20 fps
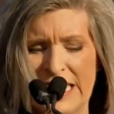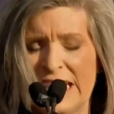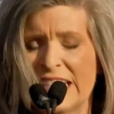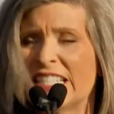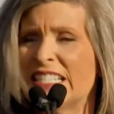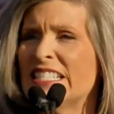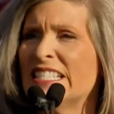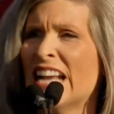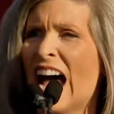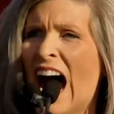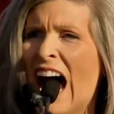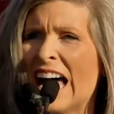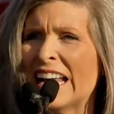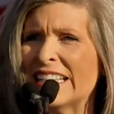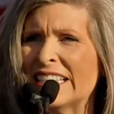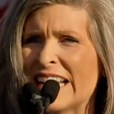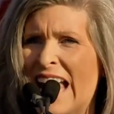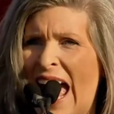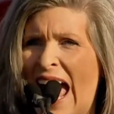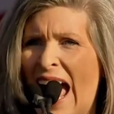Not
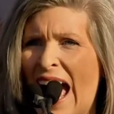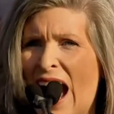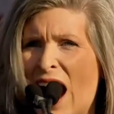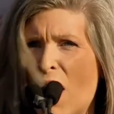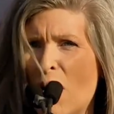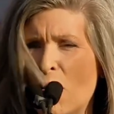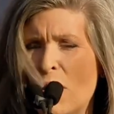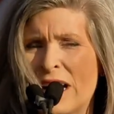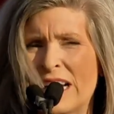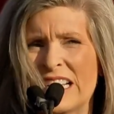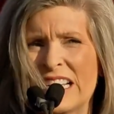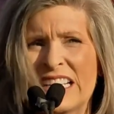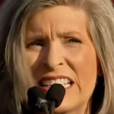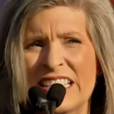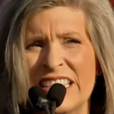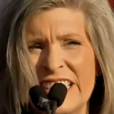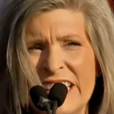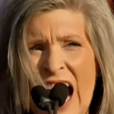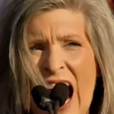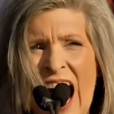now,
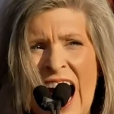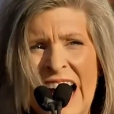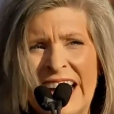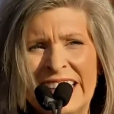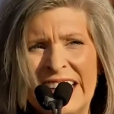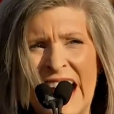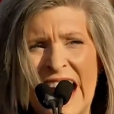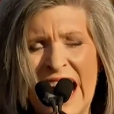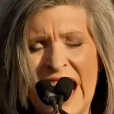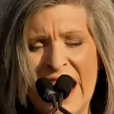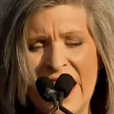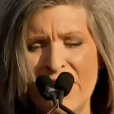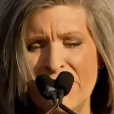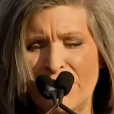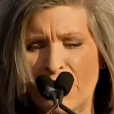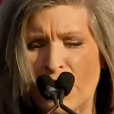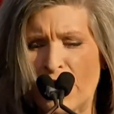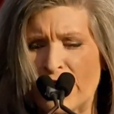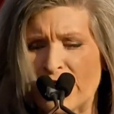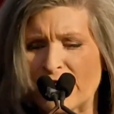not
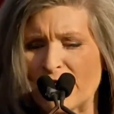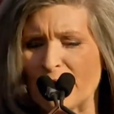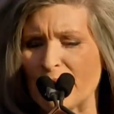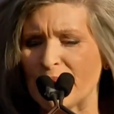ever.